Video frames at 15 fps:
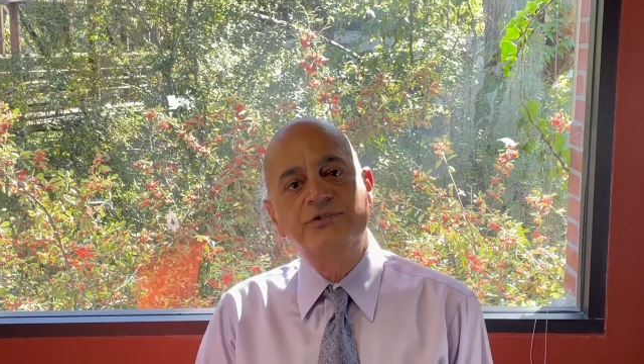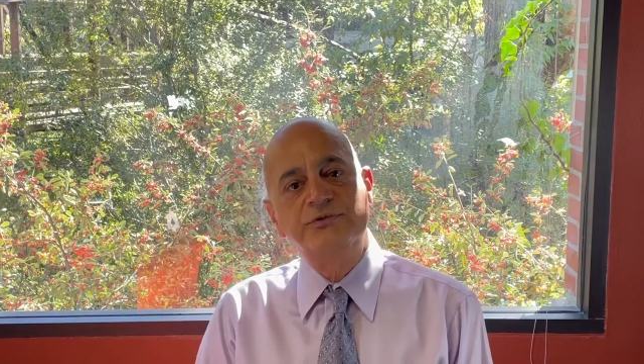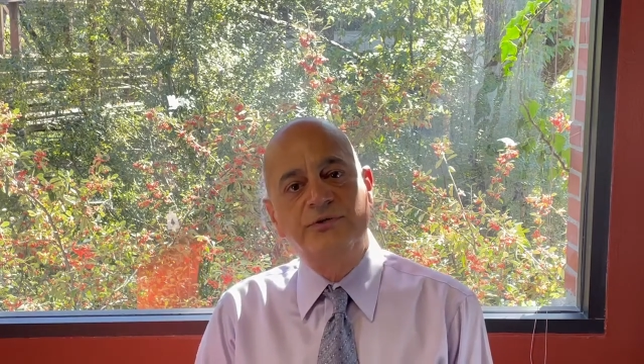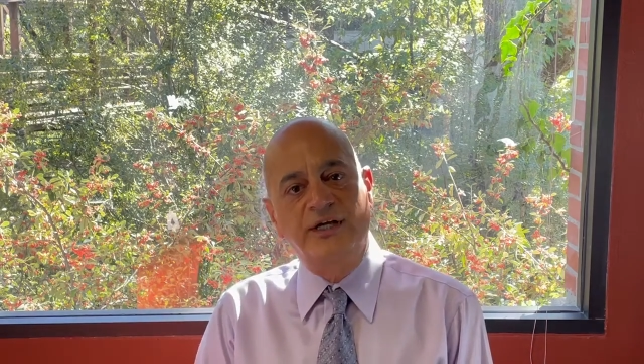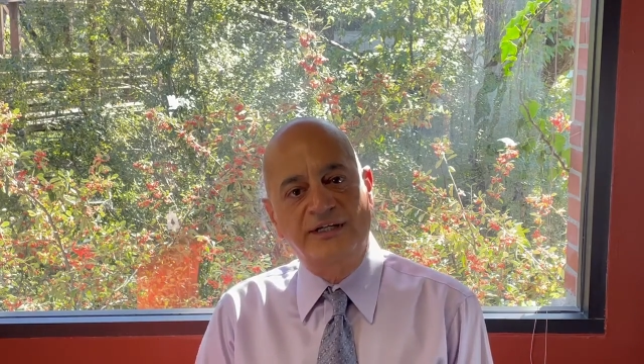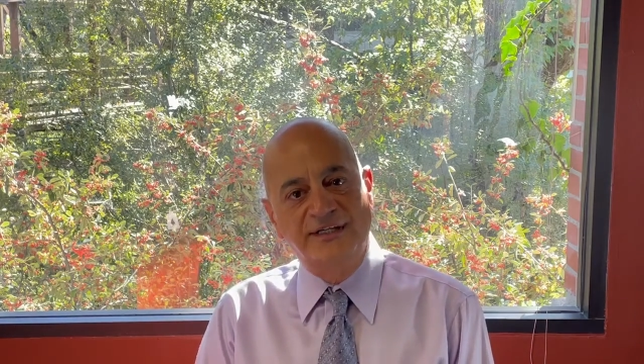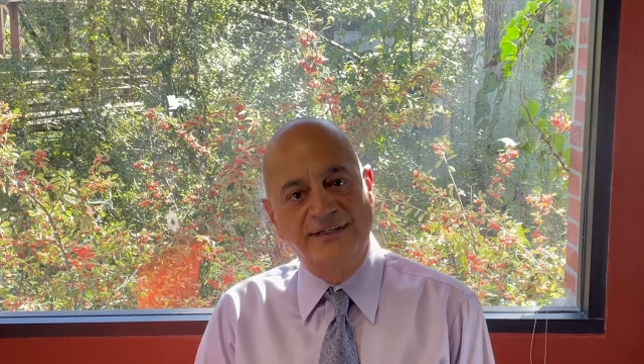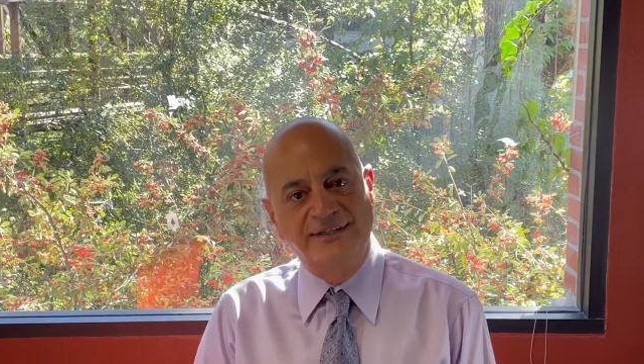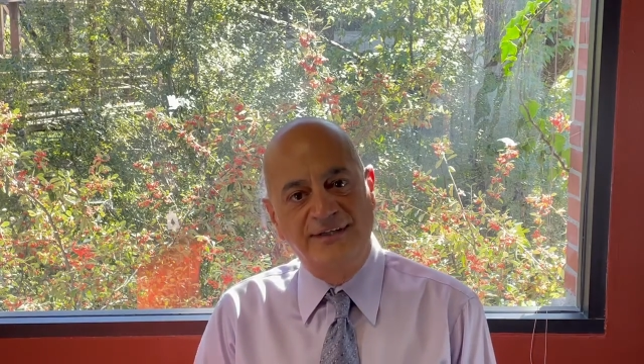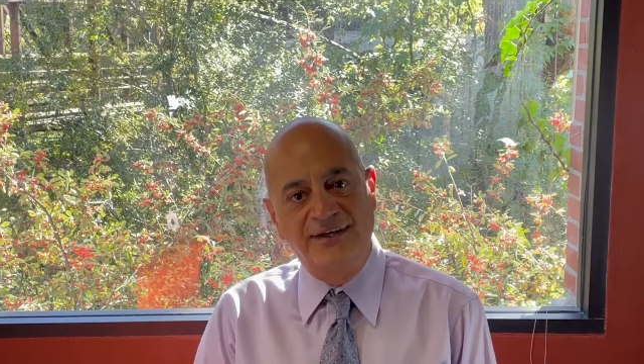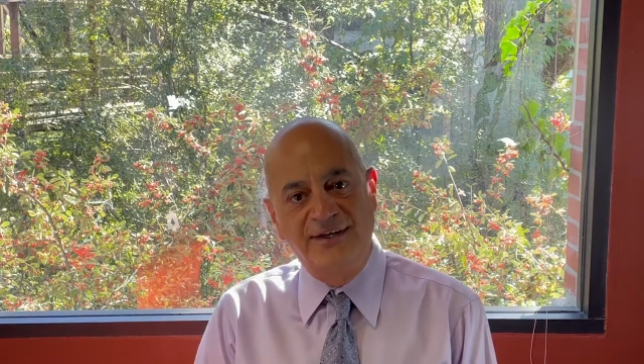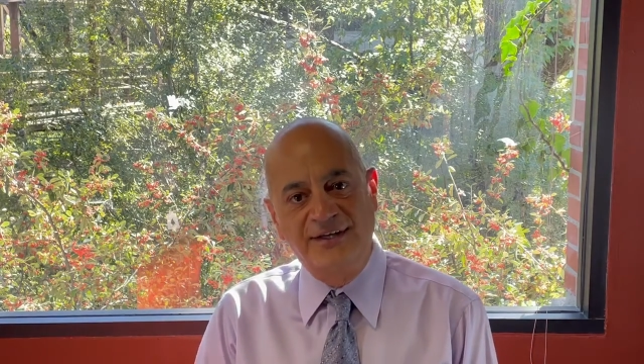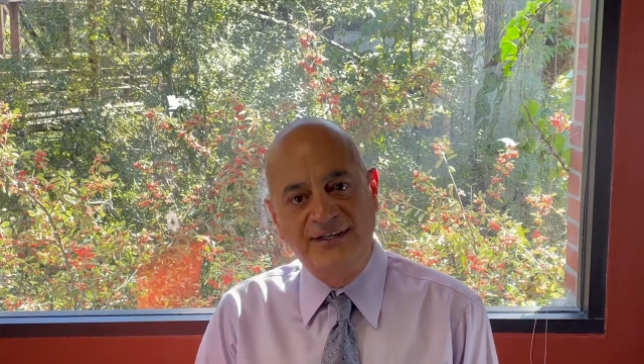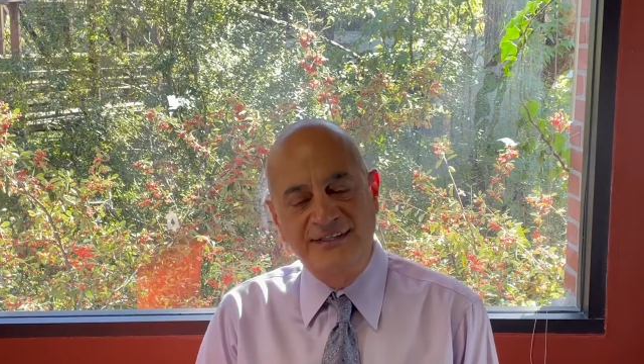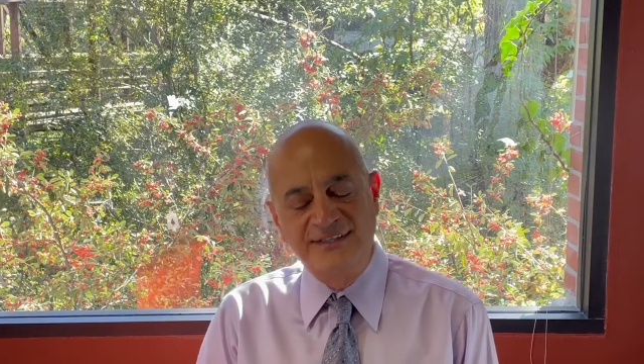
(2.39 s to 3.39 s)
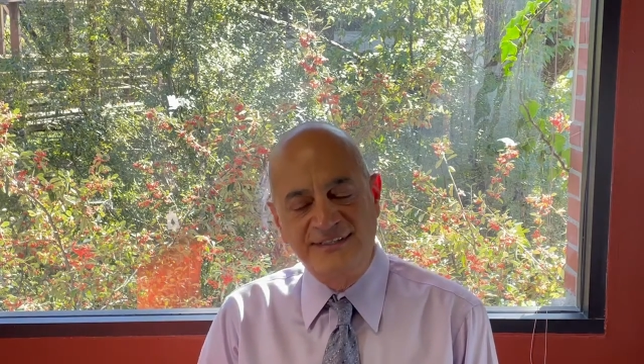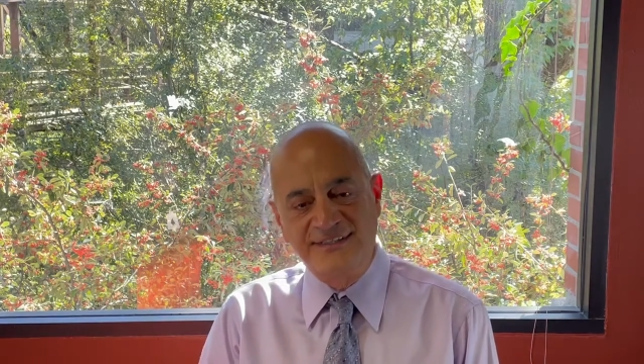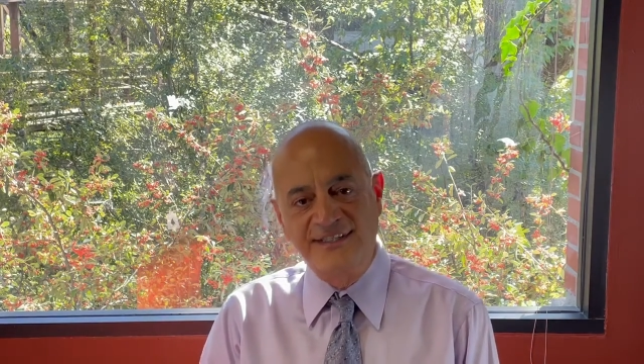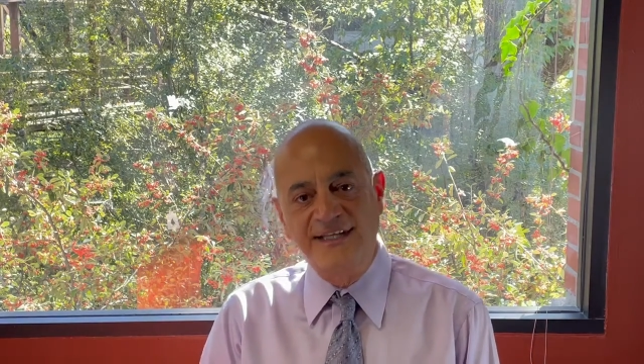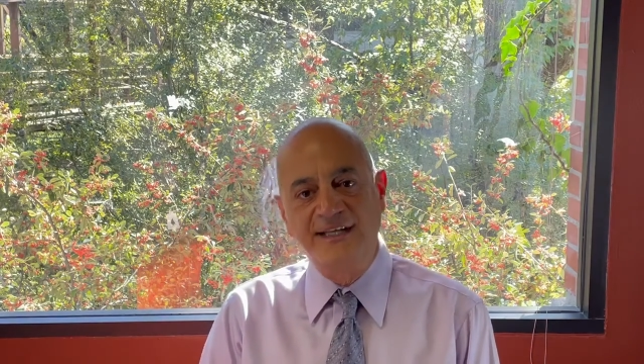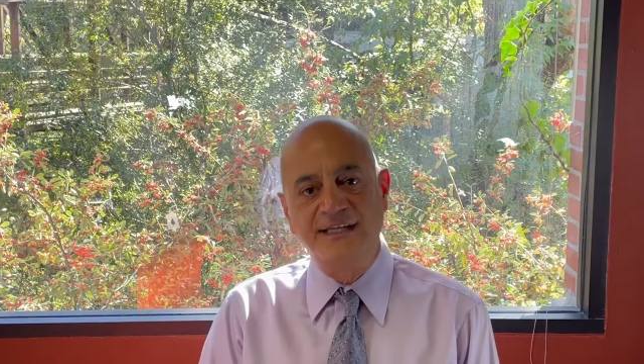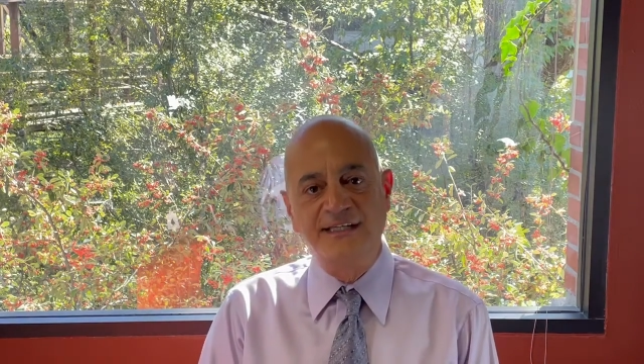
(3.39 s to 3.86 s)
to recognize
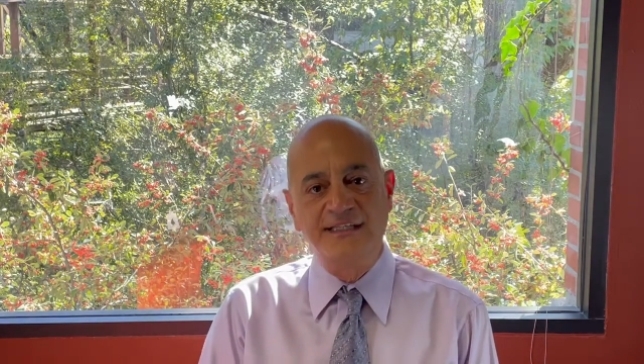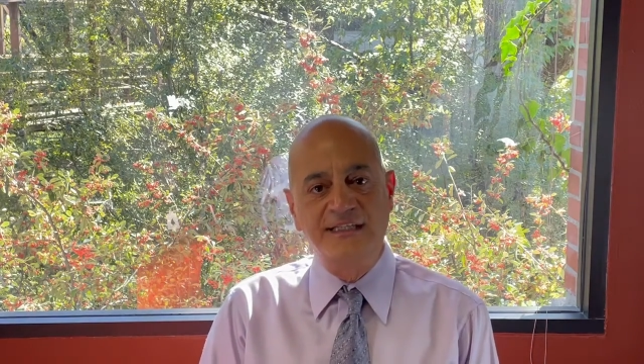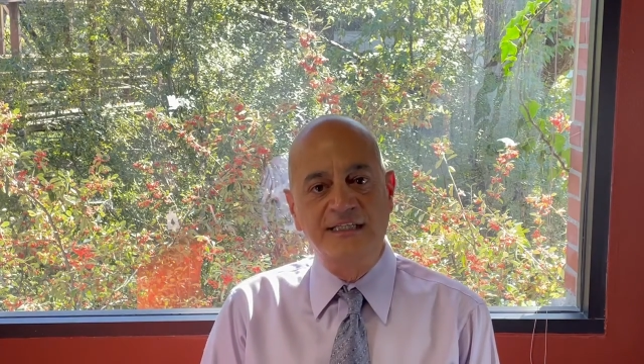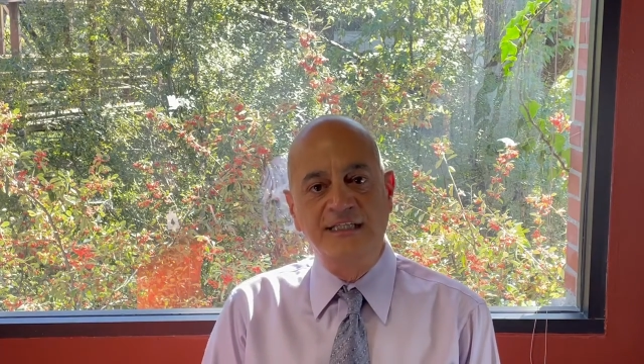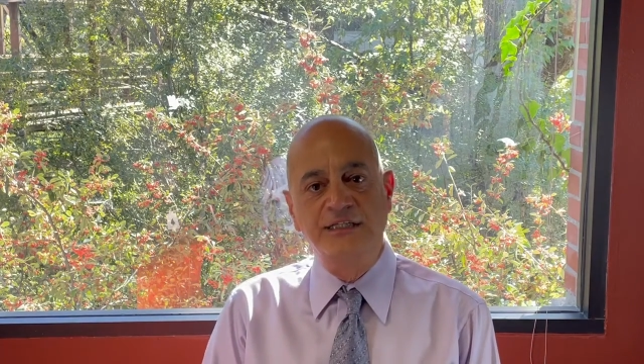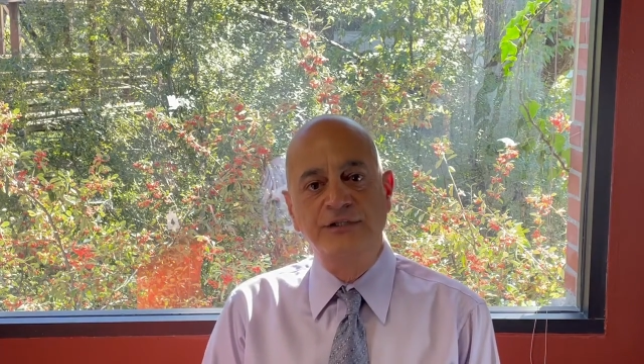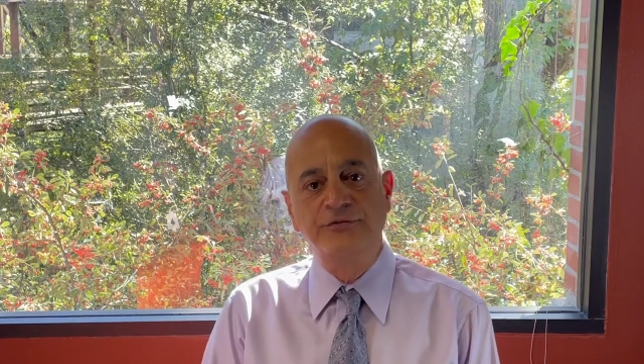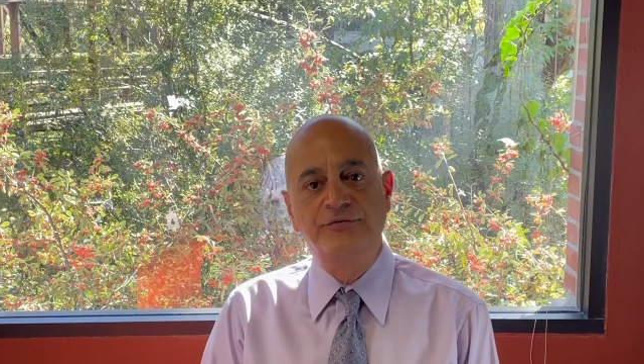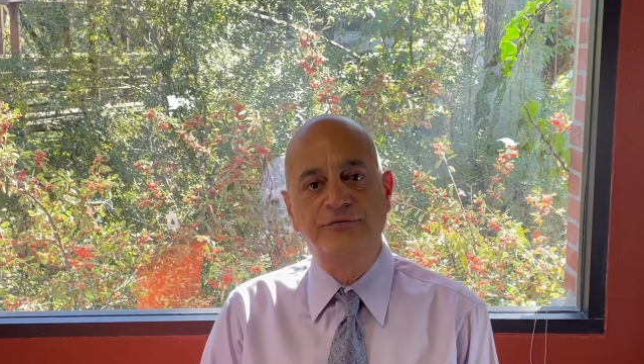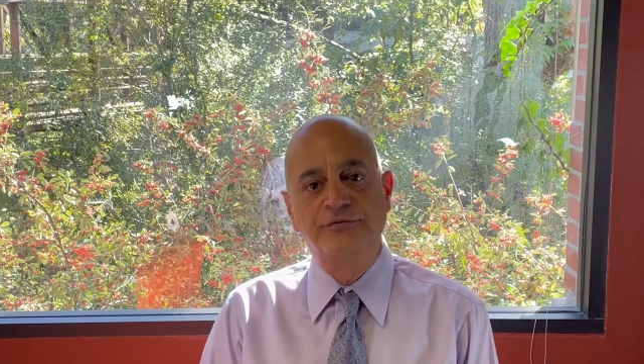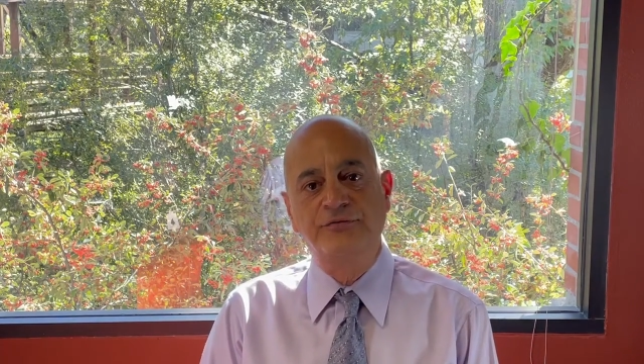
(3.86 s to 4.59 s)
that if